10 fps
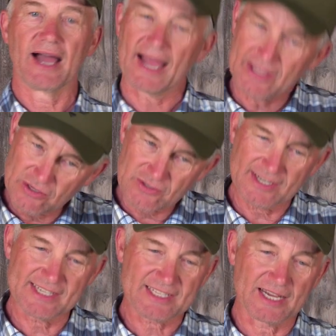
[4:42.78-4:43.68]
I use
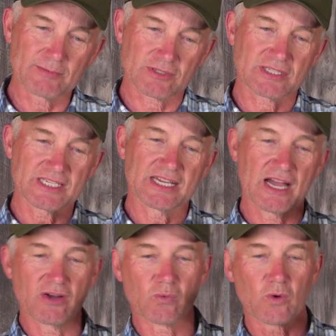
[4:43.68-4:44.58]
it at times to see
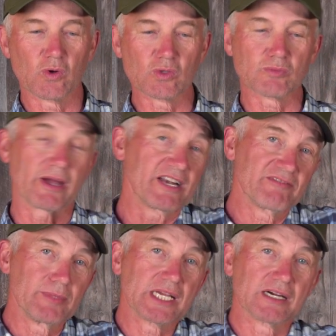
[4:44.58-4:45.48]
how roads might
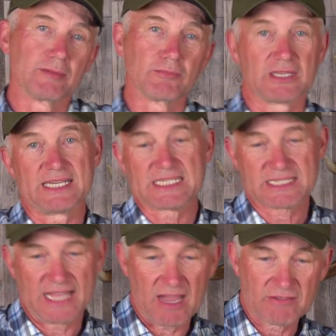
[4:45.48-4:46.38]
have become
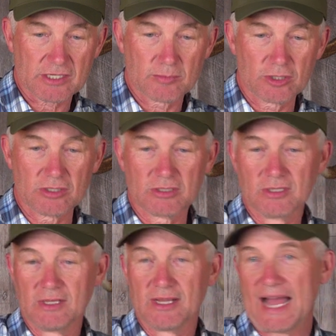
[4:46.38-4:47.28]
less navigable.
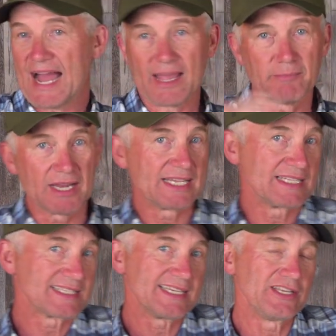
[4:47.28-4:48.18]
I might
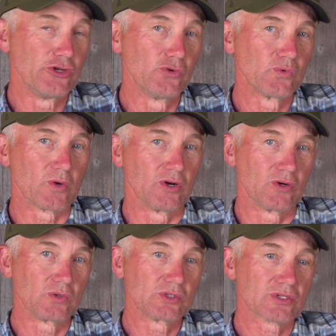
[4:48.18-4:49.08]
see new
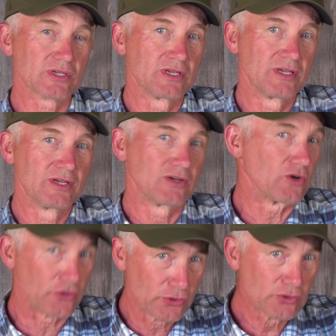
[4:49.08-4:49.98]
roads
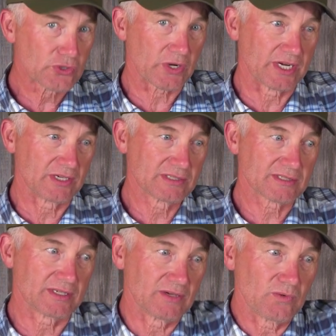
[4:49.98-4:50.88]
or new trails
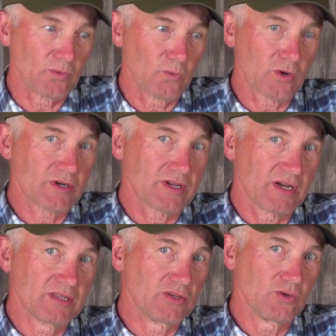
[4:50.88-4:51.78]
that weren't
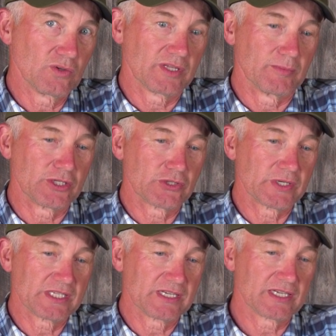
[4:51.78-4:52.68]
on the old
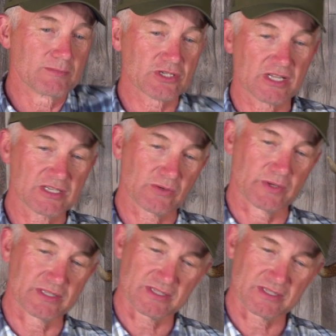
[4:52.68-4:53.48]
imagery that I'm stuck with.